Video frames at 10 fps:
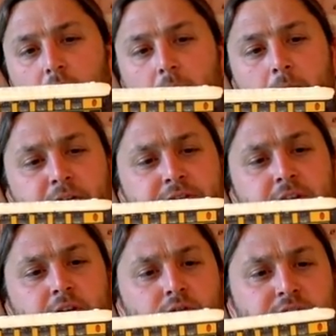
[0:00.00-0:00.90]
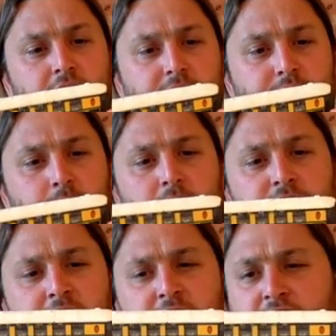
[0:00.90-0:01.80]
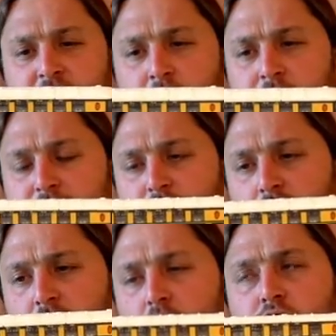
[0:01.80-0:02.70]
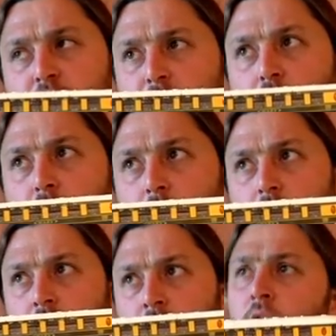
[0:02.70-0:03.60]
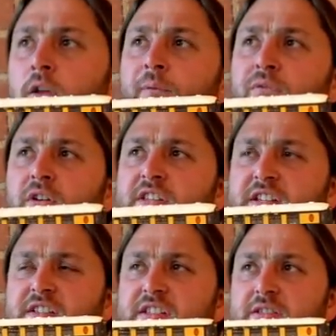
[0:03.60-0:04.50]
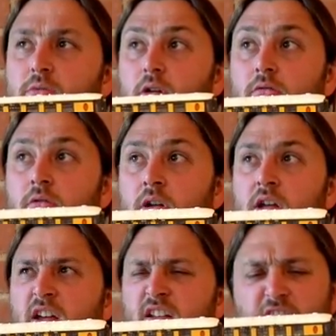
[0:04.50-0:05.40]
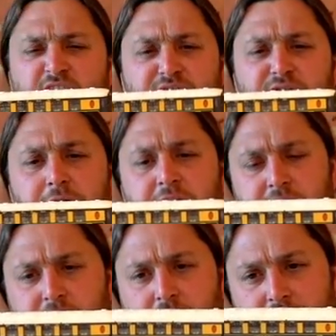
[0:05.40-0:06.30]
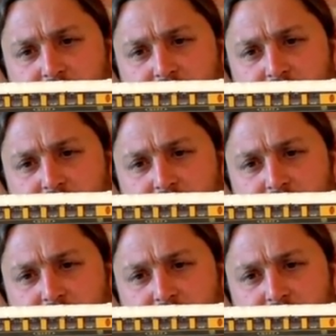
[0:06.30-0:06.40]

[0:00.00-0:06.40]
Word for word: And the first thing I've got to say is the amount of detail on this for a coach from nineteen, well, nineteen fifty something they